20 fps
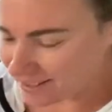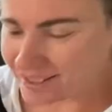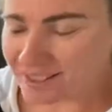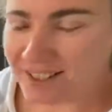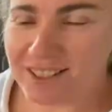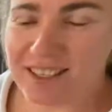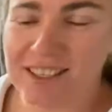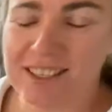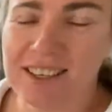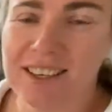
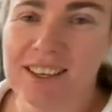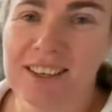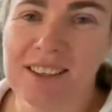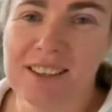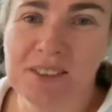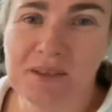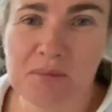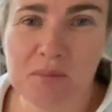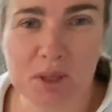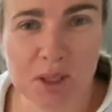
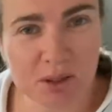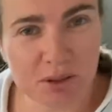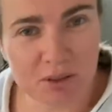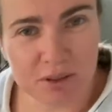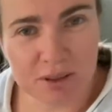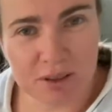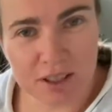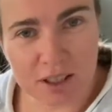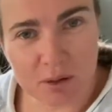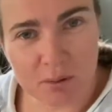dinner
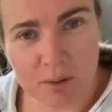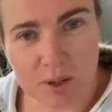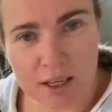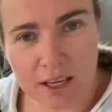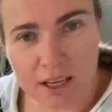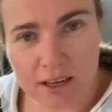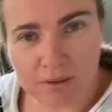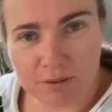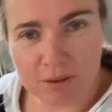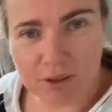meals that we
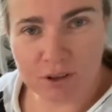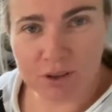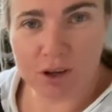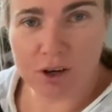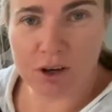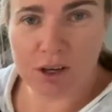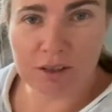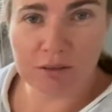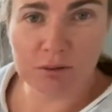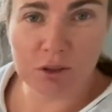have on
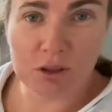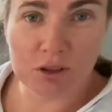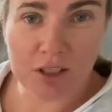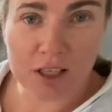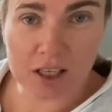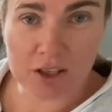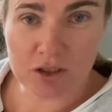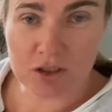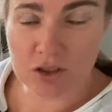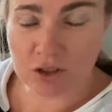high
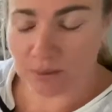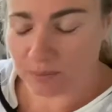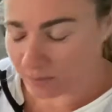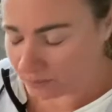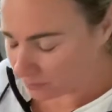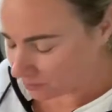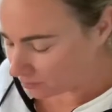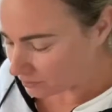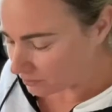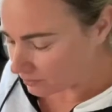rotation
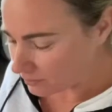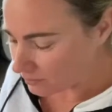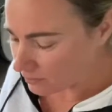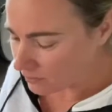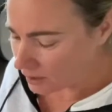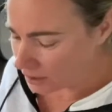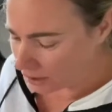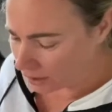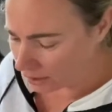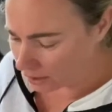
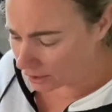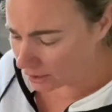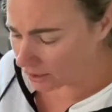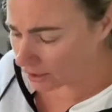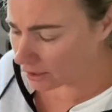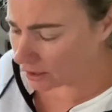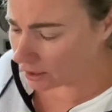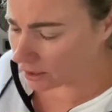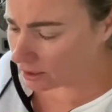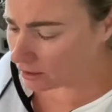at our
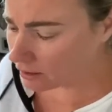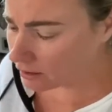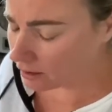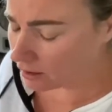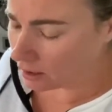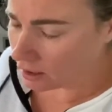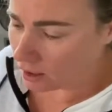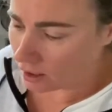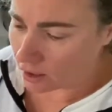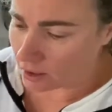house.
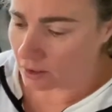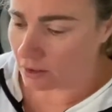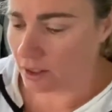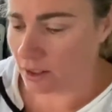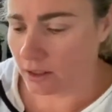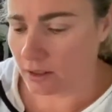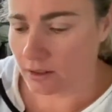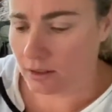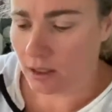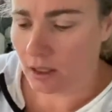
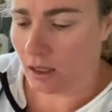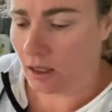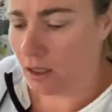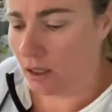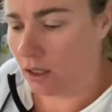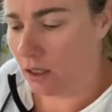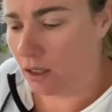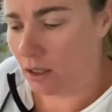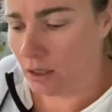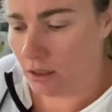These
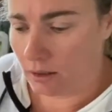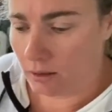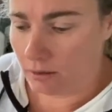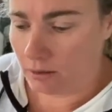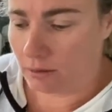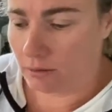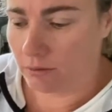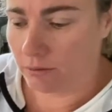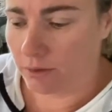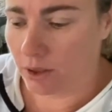are
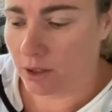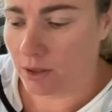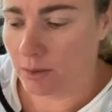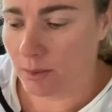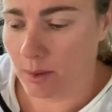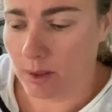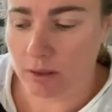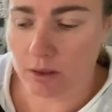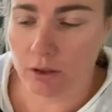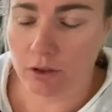
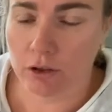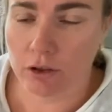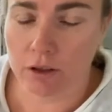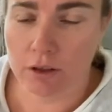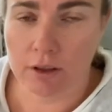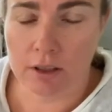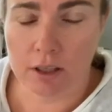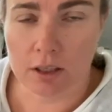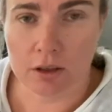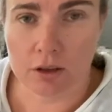recipes I know
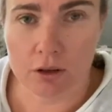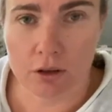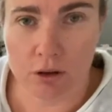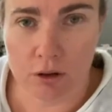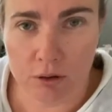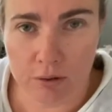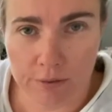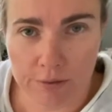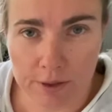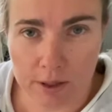that the
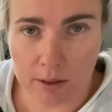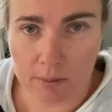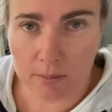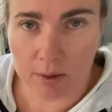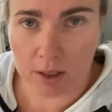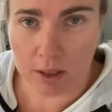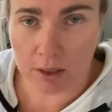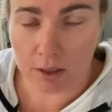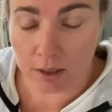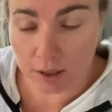whole
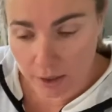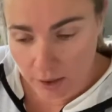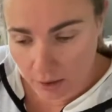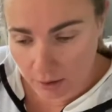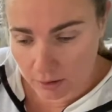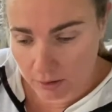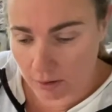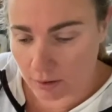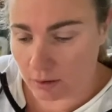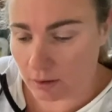family
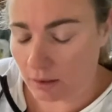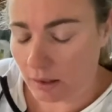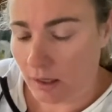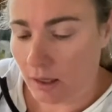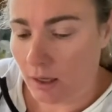eats.